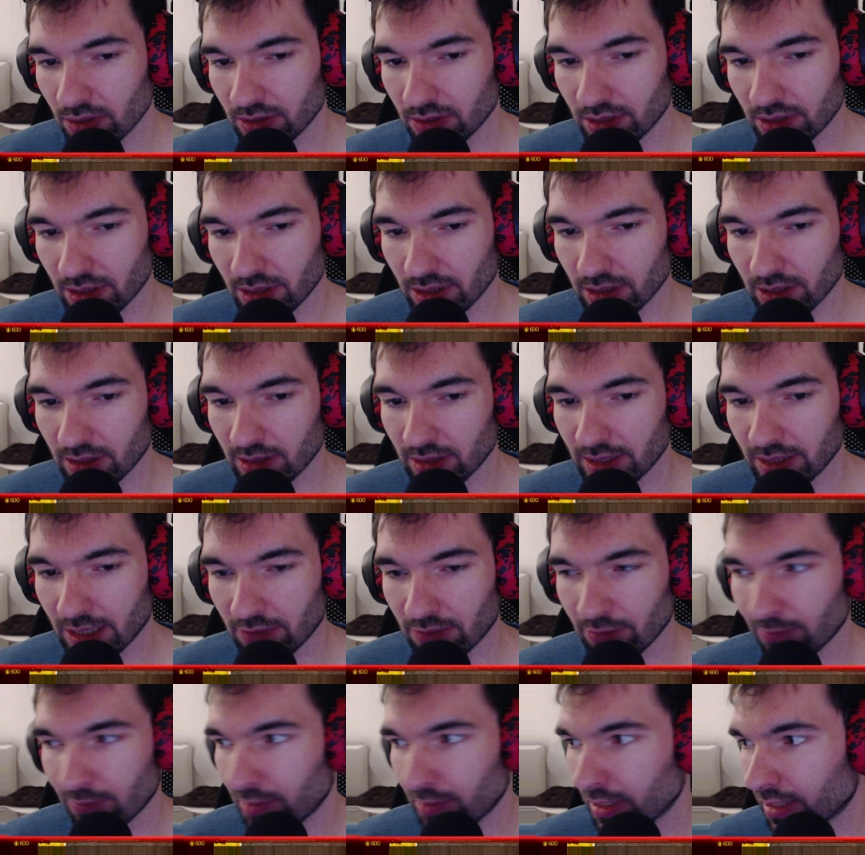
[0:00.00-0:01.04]
the
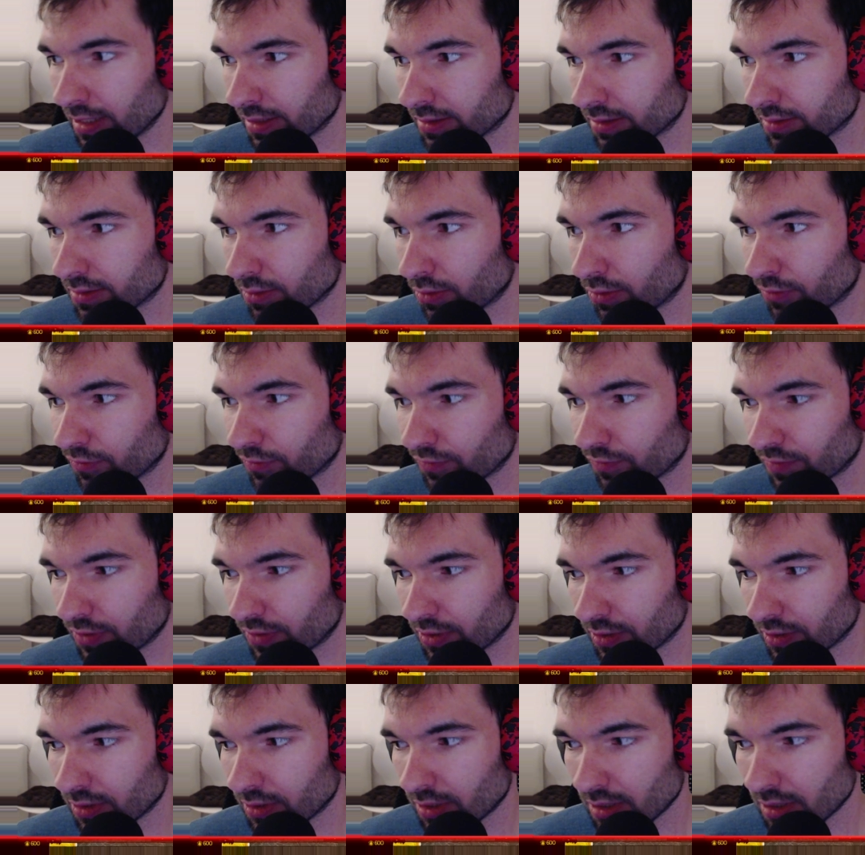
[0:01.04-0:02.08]
equivalent of
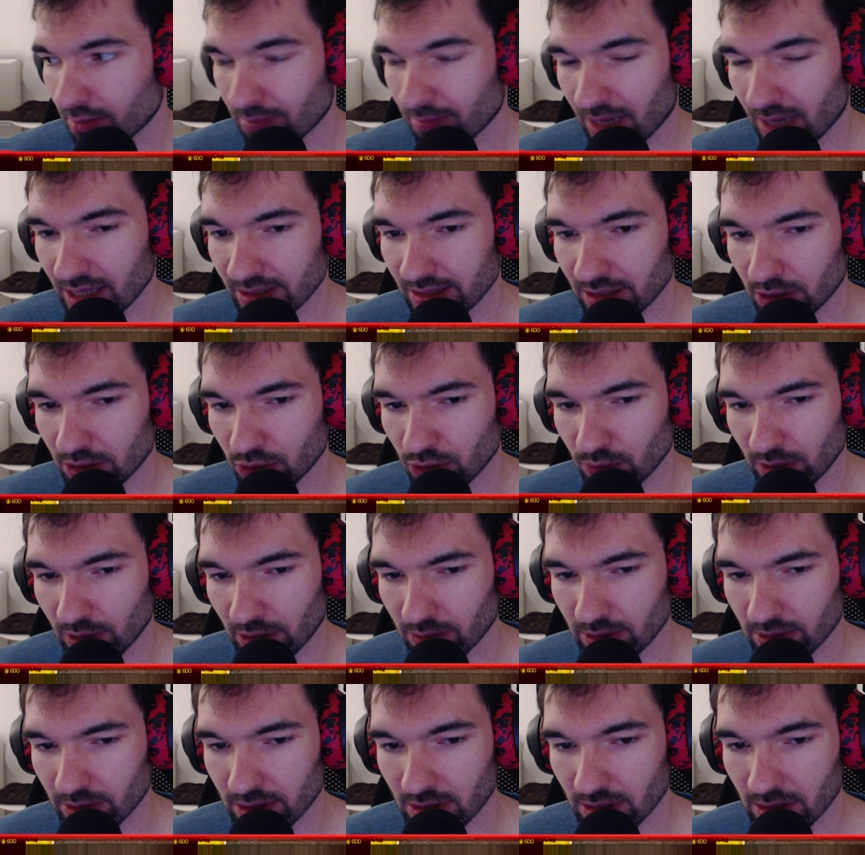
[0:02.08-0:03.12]
the master tuning
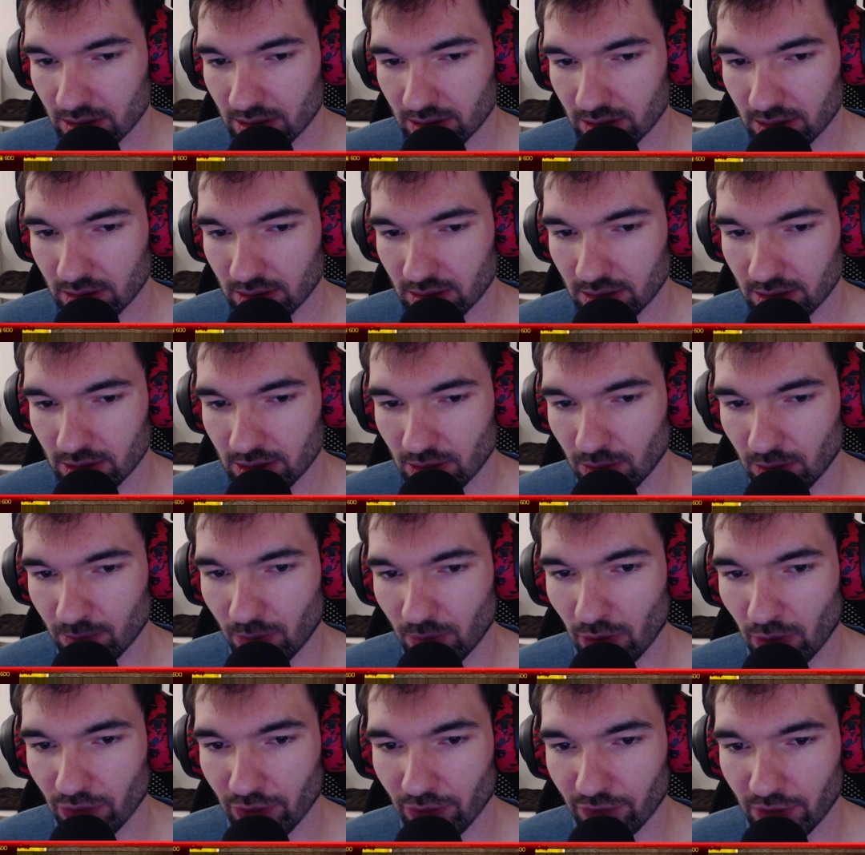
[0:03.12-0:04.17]
crystals. So
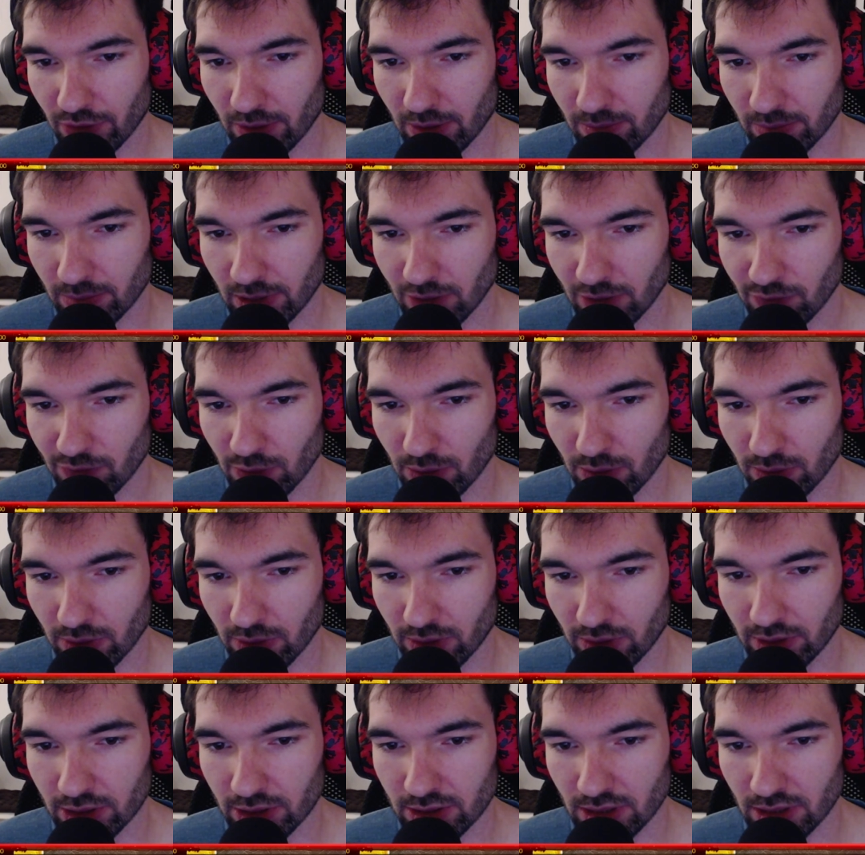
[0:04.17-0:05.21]
both of them give you
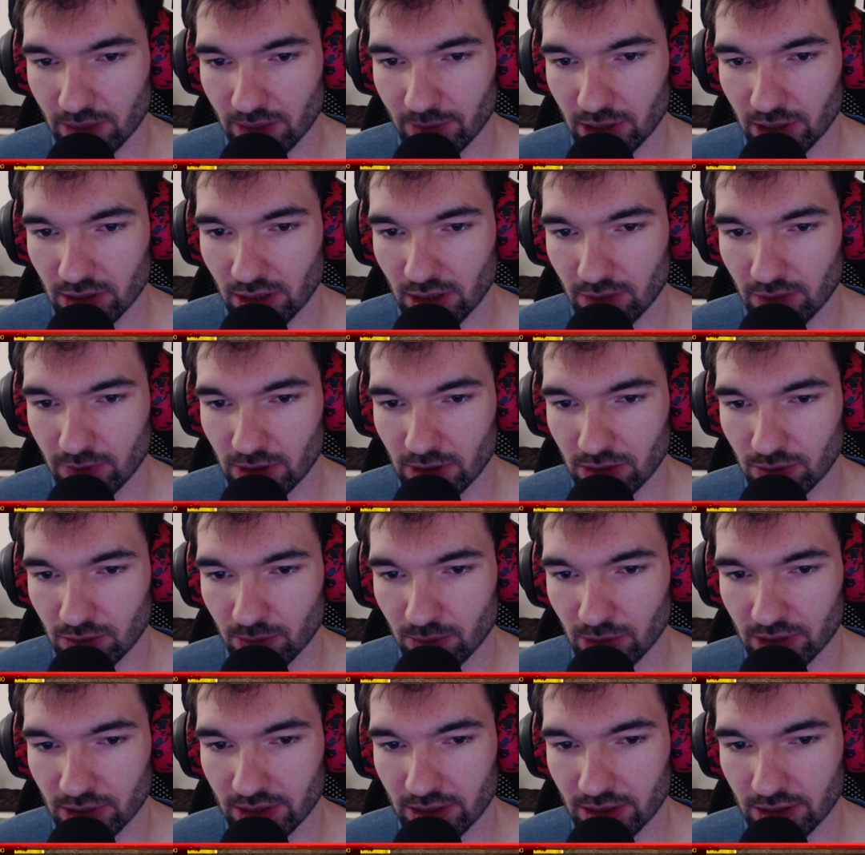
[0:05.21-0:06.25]
condition damage equal to
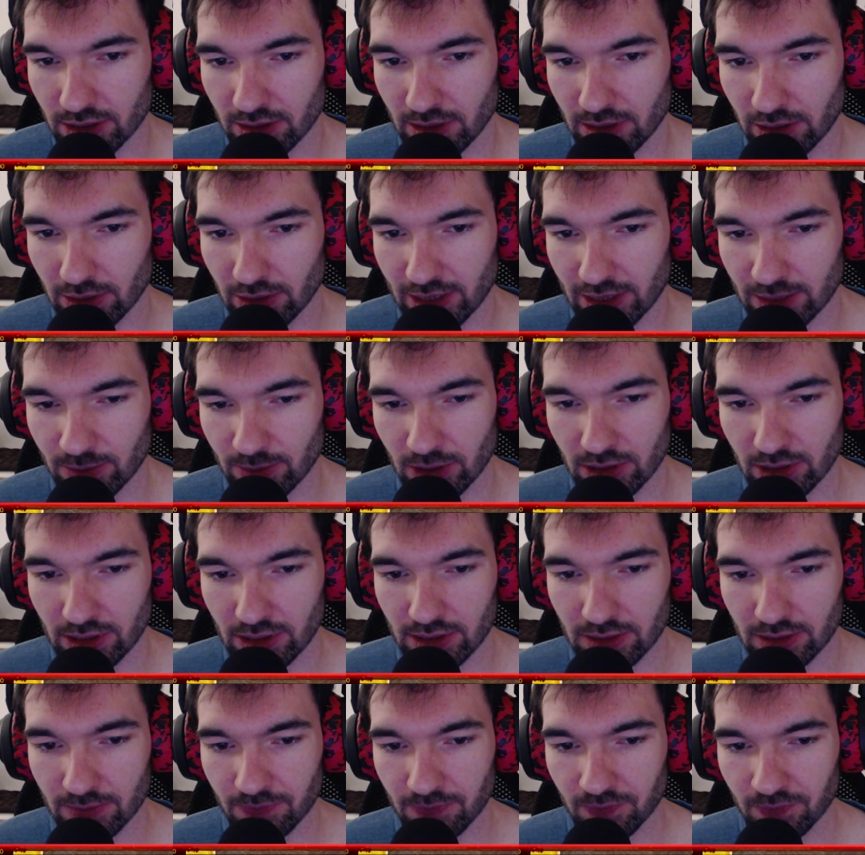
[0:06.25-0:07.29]
precision and
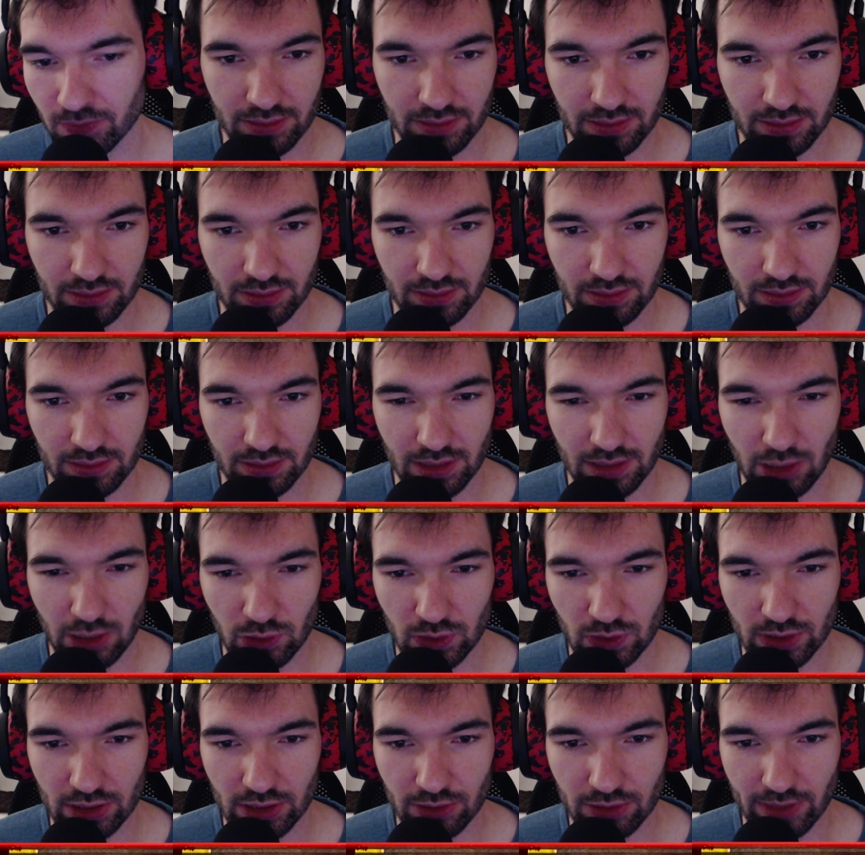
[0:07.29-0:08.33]
expertise. Now
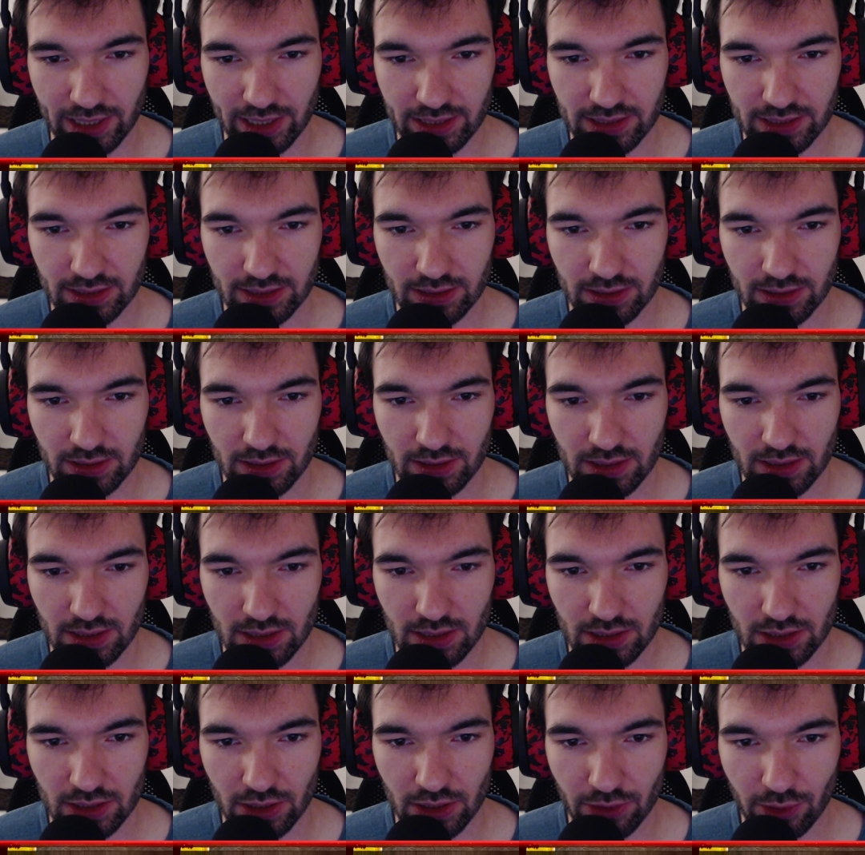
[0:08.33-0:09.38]
to the traits.
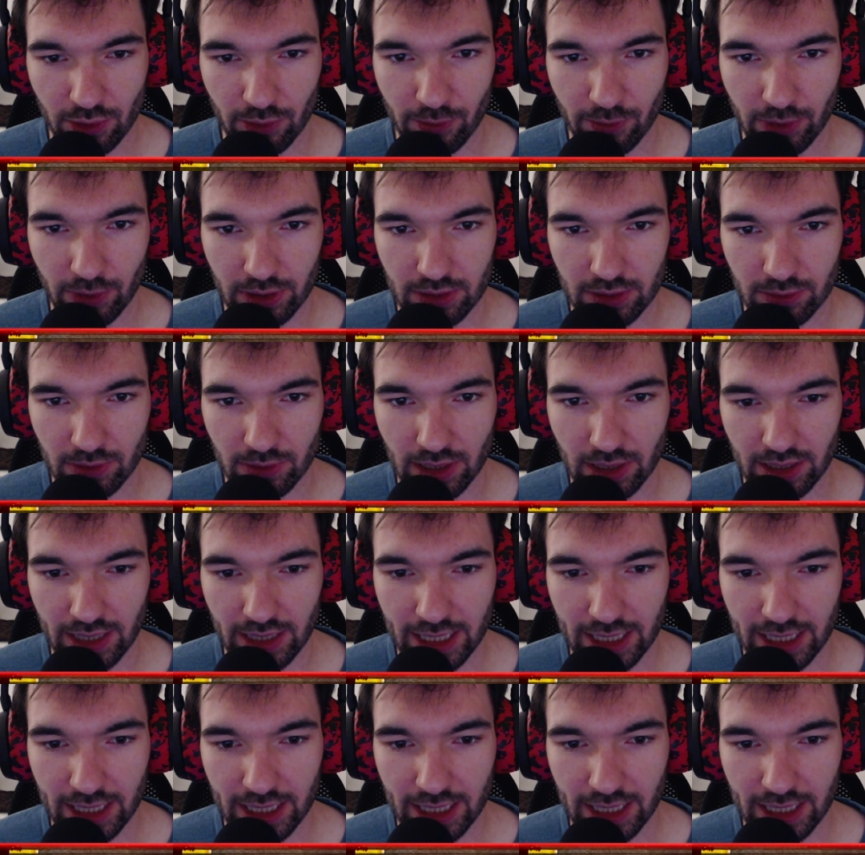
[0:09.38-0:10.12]
So you want to run